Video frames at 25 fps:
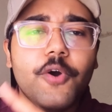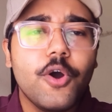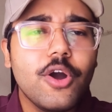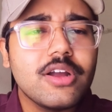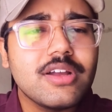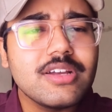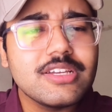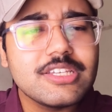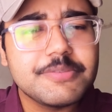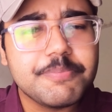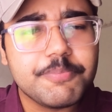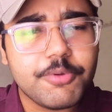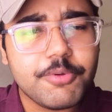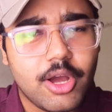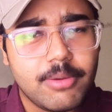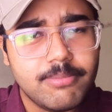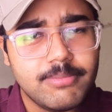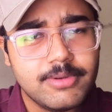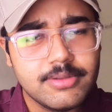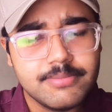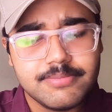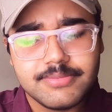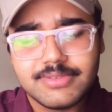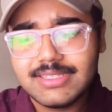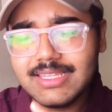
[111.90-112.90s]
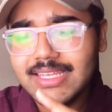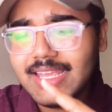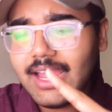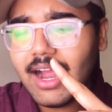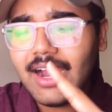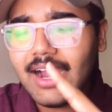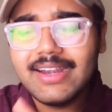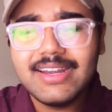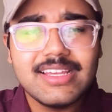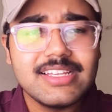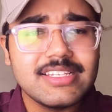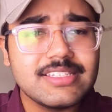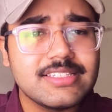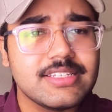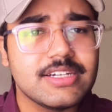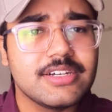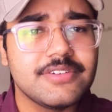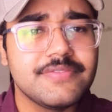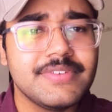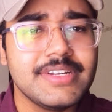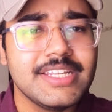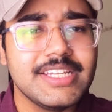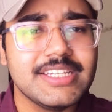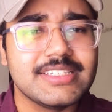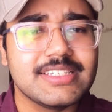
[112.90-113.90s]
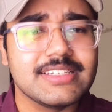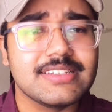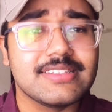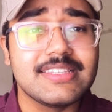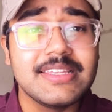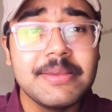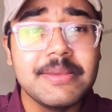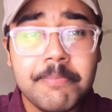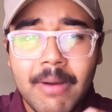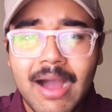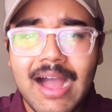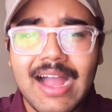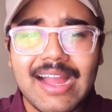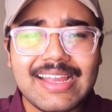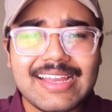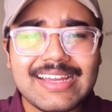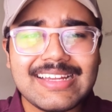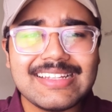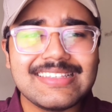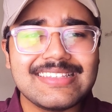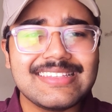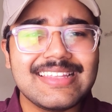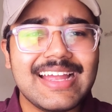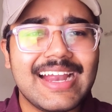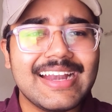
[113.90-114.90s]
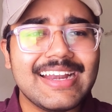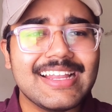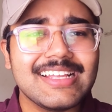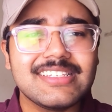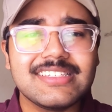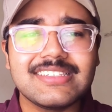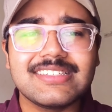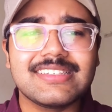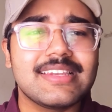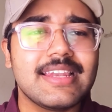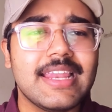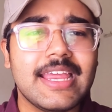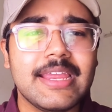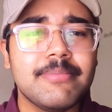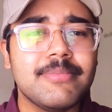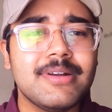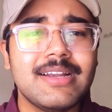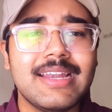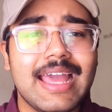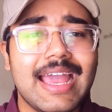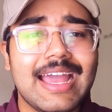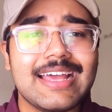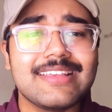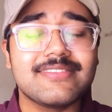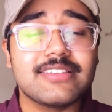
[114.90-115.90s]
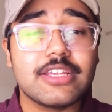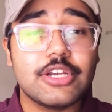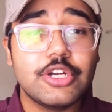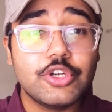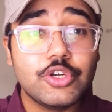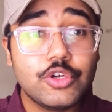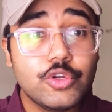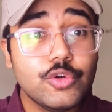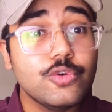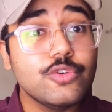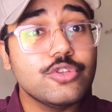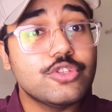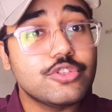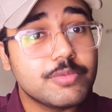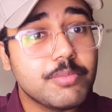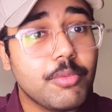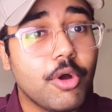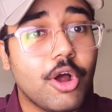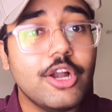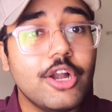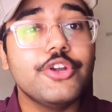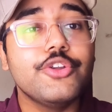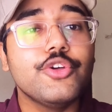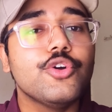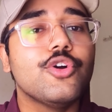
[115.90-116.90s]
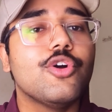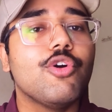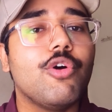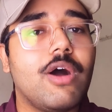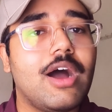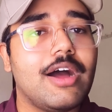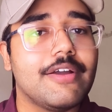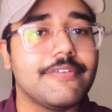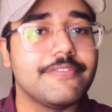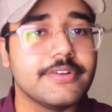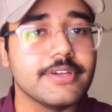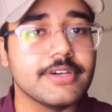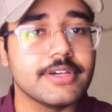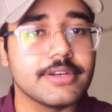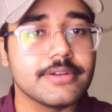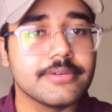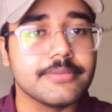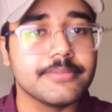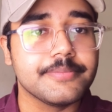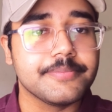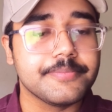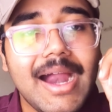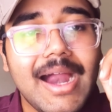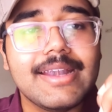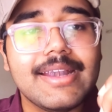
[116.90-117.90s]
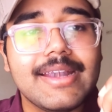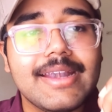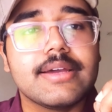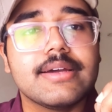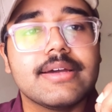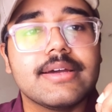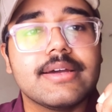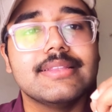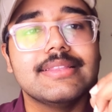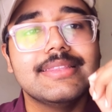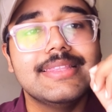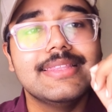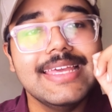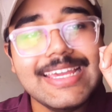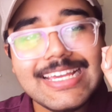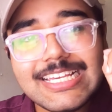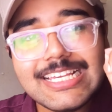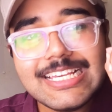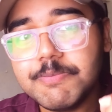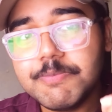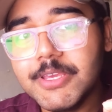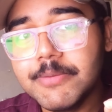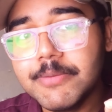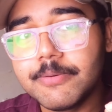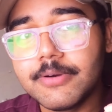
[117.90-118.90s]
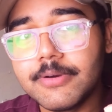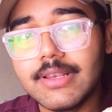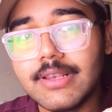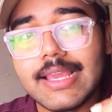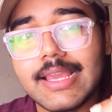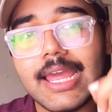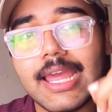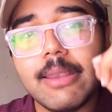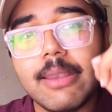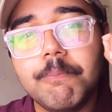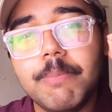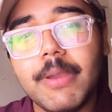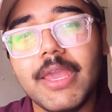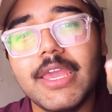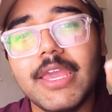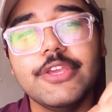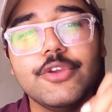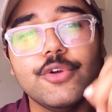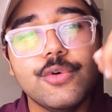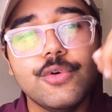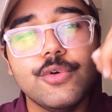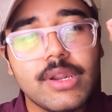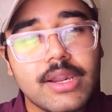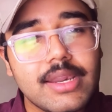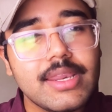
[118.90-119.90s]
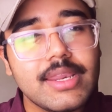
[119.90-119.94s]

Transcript: focused problems, the underserved niches, the markets that are just labeled as too small to go after. But these people can pay you